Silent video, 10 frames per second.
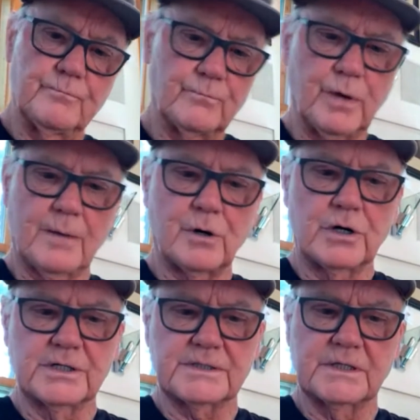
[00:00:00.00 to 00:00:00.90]
Bob
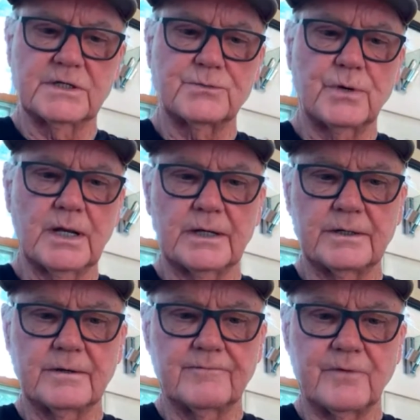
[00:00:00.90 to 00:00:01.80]
Arneson is
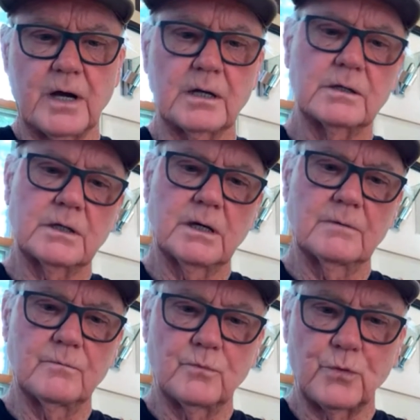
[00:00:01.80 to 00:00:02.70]
related to funk,
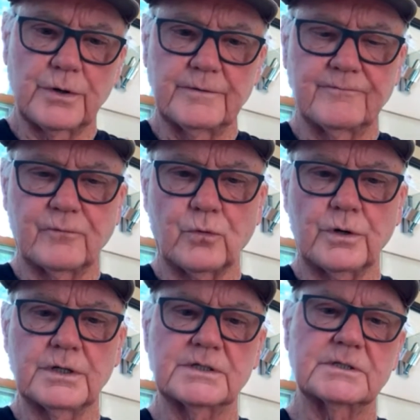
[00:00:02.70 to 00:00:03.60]
Roy
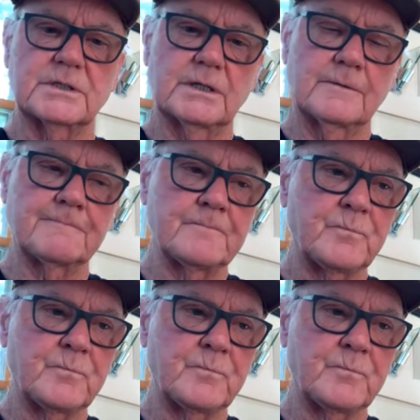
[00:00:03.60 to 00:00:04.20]
DeForest, and,